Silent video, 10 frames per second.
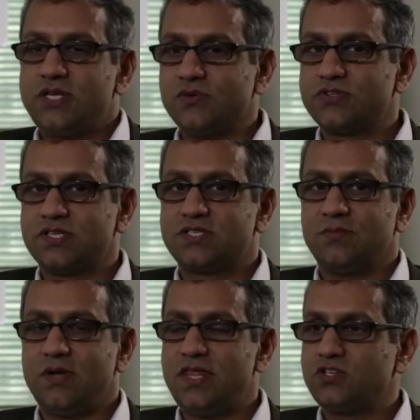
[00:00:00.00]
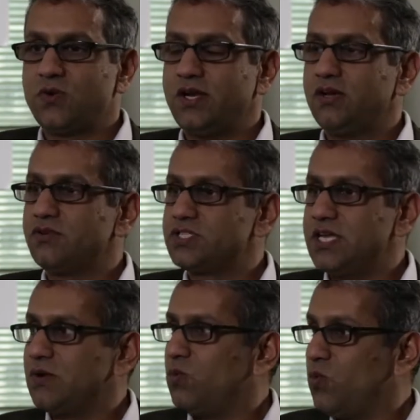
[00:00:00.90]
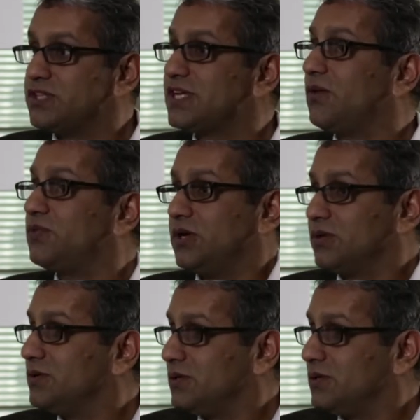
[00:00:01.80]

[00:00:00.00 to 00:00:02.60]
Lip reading: ecosystem and they try to understand what's out there.